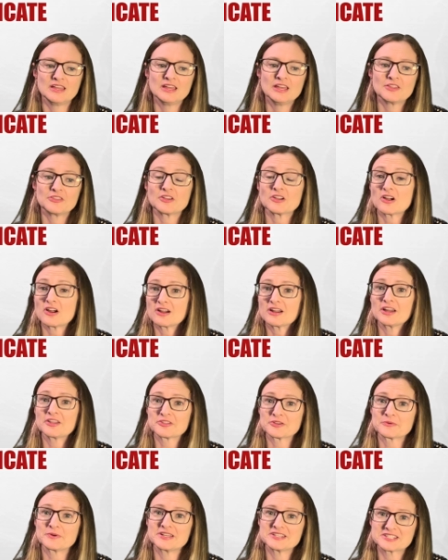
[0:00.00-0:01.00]
There are
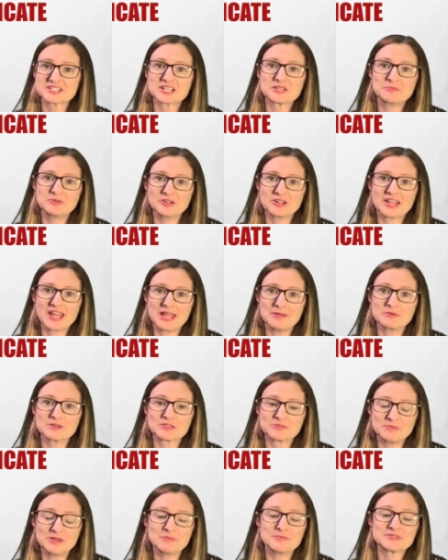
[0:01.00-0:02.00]
other ways to communicate
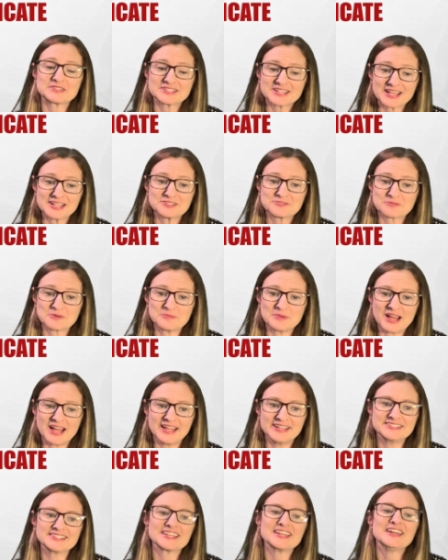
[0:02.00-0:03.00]
with me besides
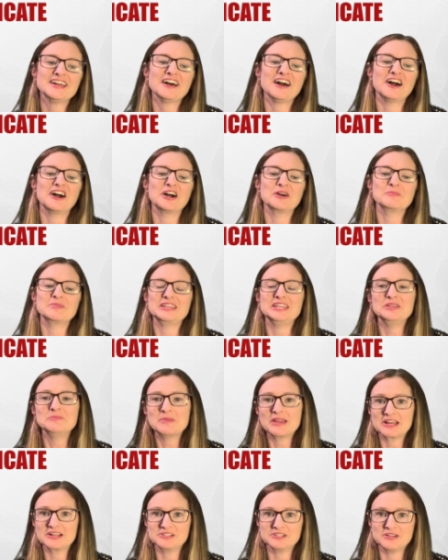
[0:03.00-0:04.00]
Remind.
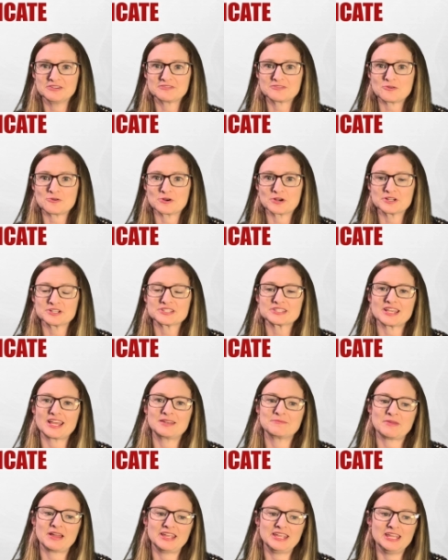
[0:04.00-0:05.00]
Email, of course,
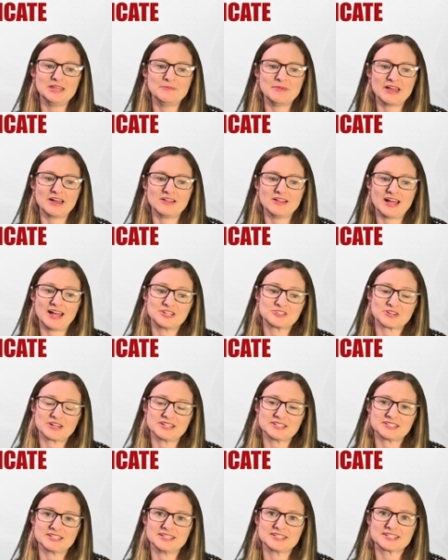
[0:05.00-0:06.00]
and my email
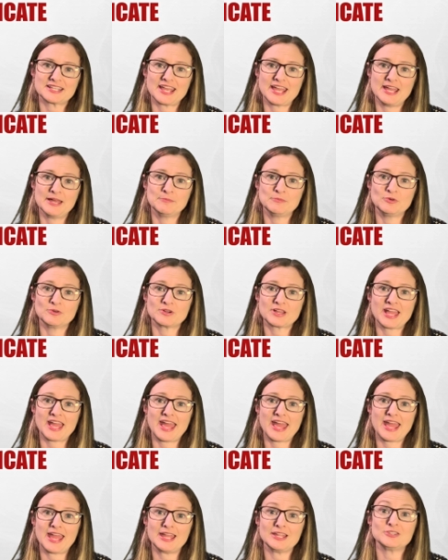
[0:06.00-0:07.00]
address is
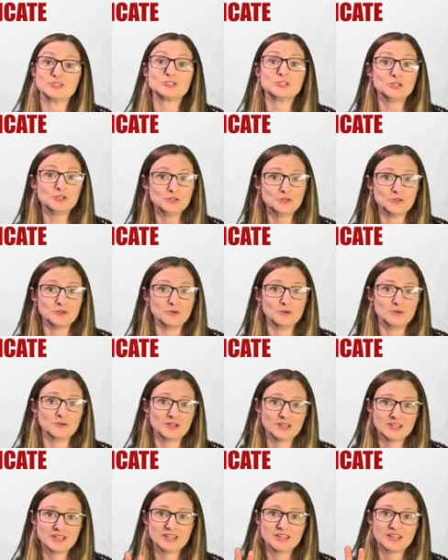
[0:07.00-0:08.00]
CampbellK2.
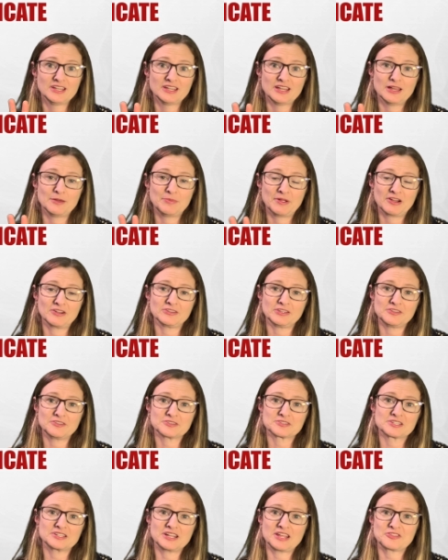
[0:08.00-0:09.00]
Apparently
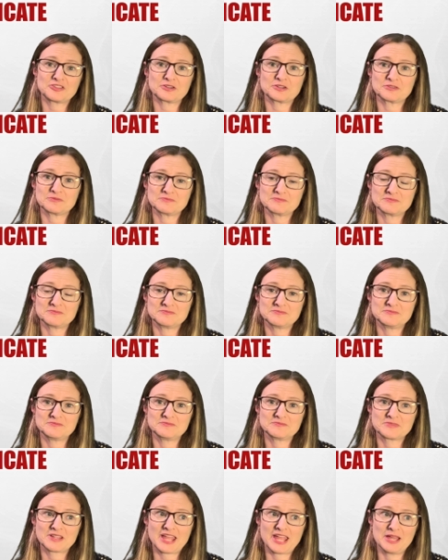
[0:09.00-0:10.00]
there's another
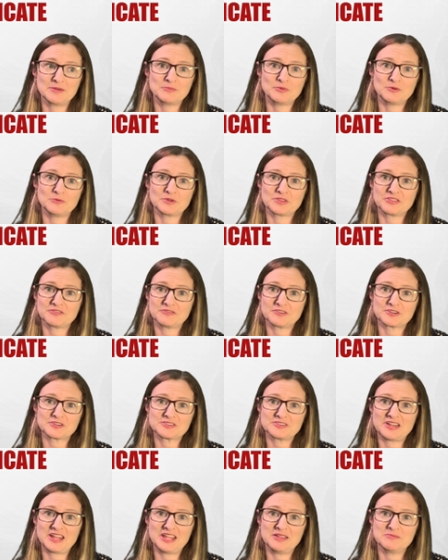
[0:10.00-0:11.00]
Campbell with the
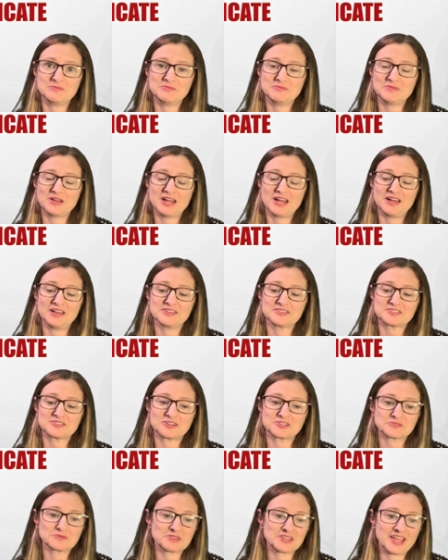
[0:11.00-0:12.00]
first name
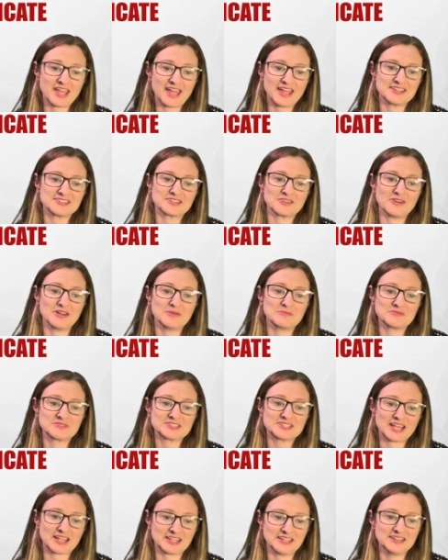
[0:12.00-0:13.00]
starts with K, so I'm the
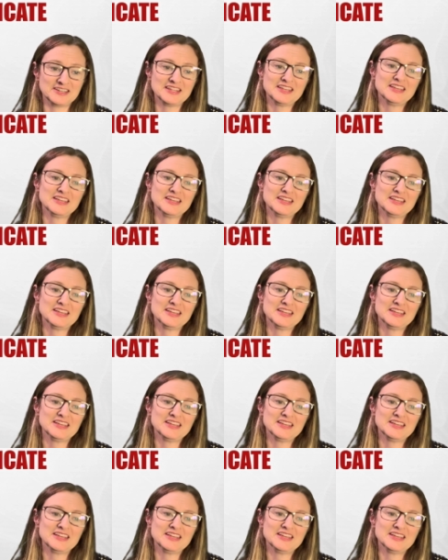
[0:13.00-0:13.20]
second.